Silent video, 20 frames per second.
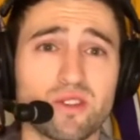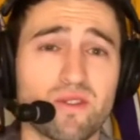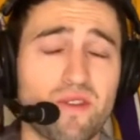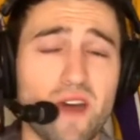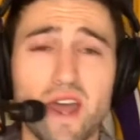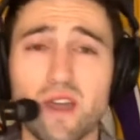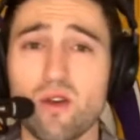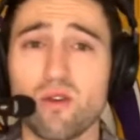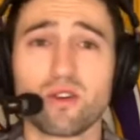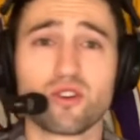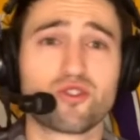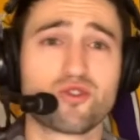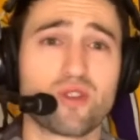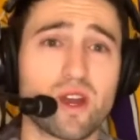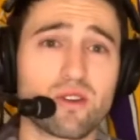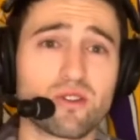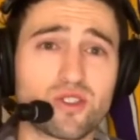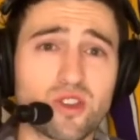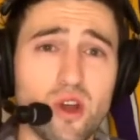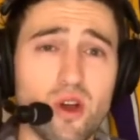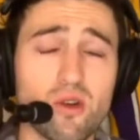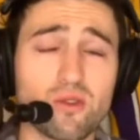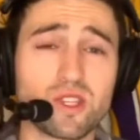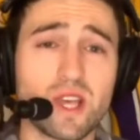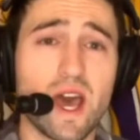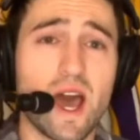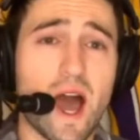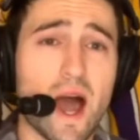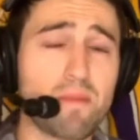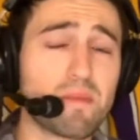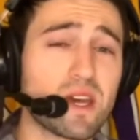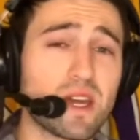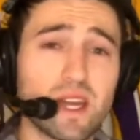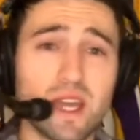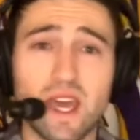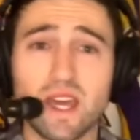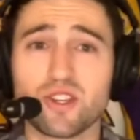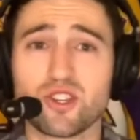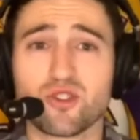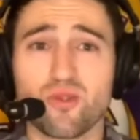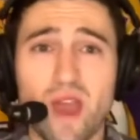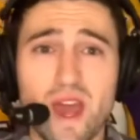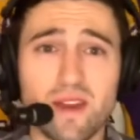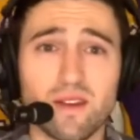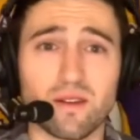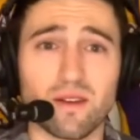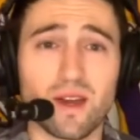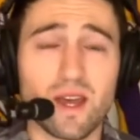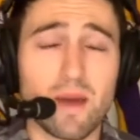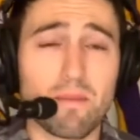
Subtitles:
If I go to Trader Joe's, I'm going to get shredded.